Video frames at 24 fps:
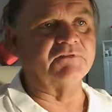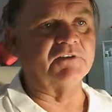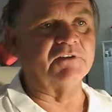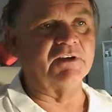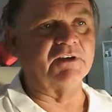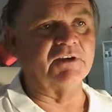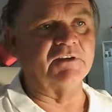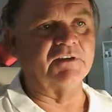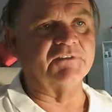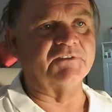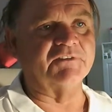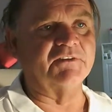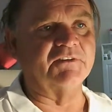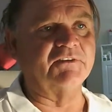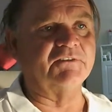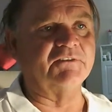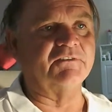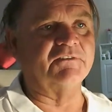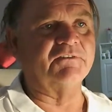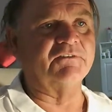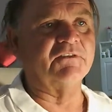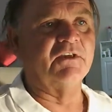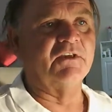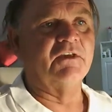I guess I
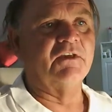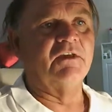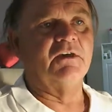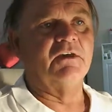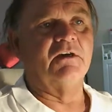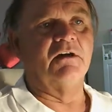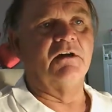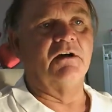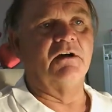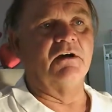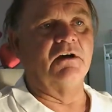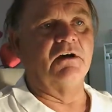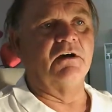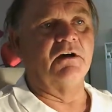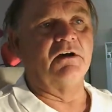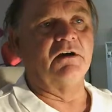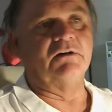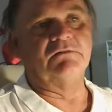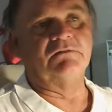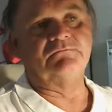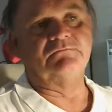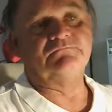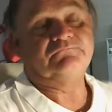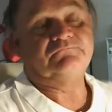
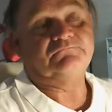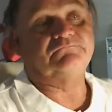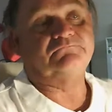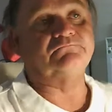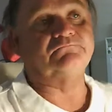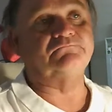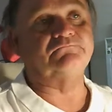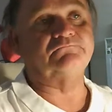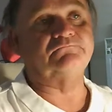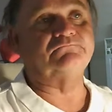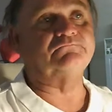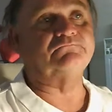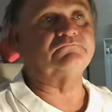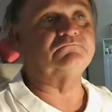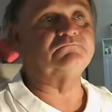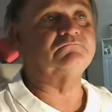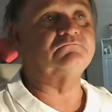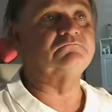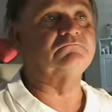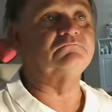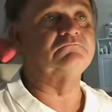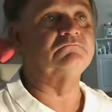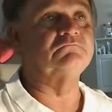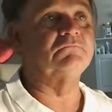don't
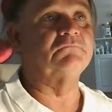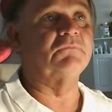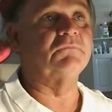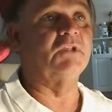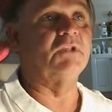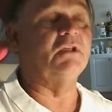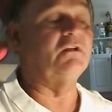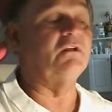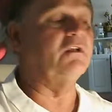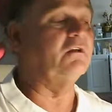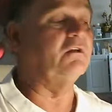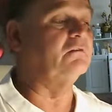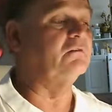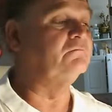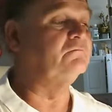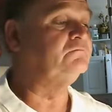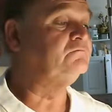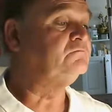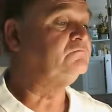know.